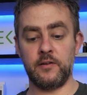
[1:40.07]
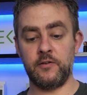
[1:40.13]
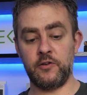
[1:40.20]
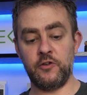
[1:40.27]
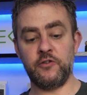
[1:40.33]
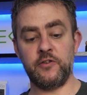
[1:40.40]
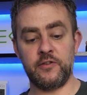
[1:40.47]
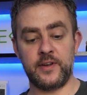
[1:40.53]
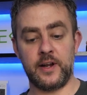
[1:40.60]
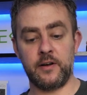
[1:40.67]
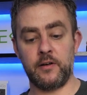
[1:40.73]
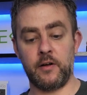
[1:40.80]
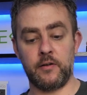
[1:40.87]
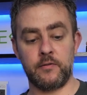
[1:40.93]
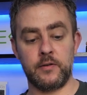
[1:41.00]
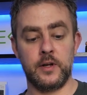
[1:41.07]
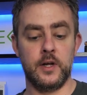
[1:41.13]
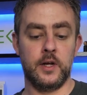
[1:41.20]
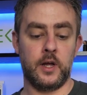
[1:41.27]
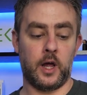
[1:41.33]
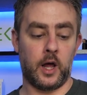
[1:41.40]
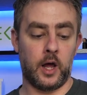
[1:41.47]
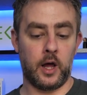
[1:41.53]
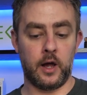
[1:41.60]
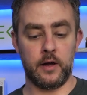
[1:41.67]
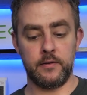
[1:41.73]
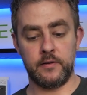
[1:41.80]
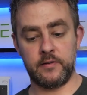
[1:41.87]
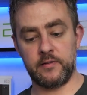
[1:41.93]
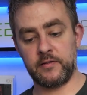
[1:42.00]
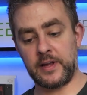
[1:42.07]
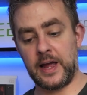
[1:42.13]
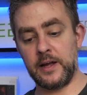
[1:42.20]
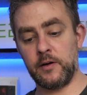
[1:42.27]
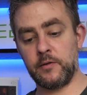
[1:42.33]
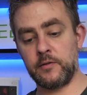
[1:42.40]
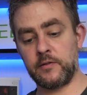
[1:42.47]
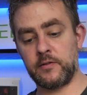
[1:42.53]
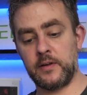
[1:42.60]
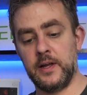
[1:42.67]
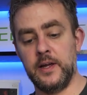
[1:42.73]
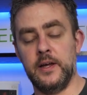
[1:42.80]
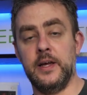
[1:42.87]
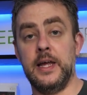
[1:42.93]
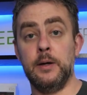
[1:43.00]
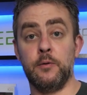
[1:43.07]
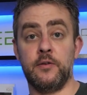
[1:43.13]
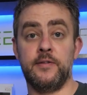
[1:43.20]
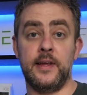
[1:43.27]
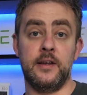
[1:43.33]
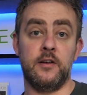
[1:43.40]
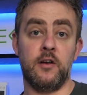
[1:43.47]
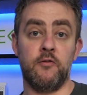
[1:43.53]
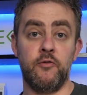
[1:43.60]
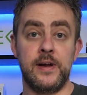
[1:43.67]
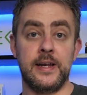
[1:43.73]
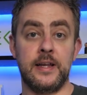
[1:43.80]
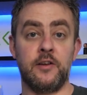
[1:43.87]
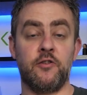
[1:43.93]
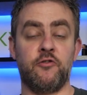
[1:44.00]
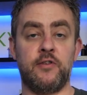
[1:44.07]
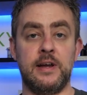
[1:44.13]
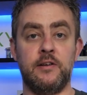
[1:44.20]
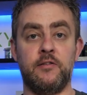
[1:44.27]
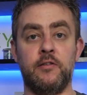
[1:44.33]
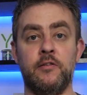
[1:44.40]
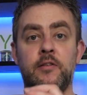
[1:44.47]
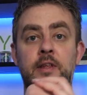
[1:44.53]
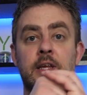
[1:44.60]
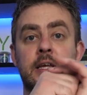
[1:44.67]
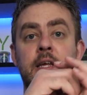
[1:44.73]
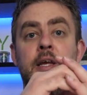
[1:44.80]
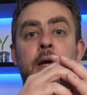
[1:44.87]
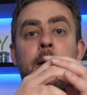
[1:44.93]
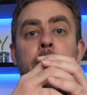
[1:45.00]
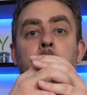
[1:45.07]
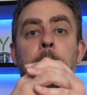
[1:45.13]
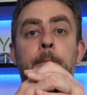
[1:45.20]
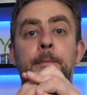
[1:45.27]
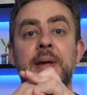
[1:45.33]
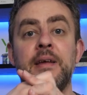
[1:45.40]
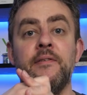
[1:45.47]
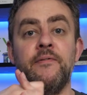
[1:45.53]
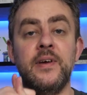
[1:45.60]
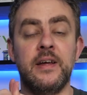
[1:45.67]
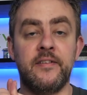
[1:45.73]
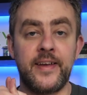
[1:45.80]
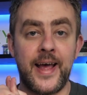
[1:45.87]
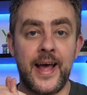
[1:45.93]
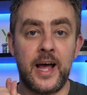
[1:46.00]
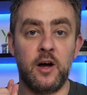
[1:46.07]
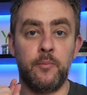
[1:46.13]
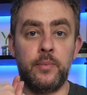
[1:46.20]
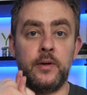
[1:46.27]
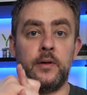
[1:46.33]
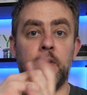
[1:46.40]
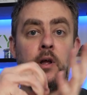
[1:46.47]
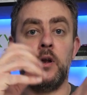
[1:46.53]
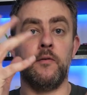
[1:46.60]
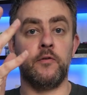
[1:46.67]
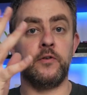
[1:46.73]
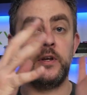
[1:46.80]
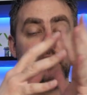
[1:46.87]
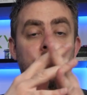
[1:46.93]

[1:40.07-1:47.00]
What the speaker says: and as soon as you stand on the scales it will send a reading straight to the Mi Fit app, and obviously you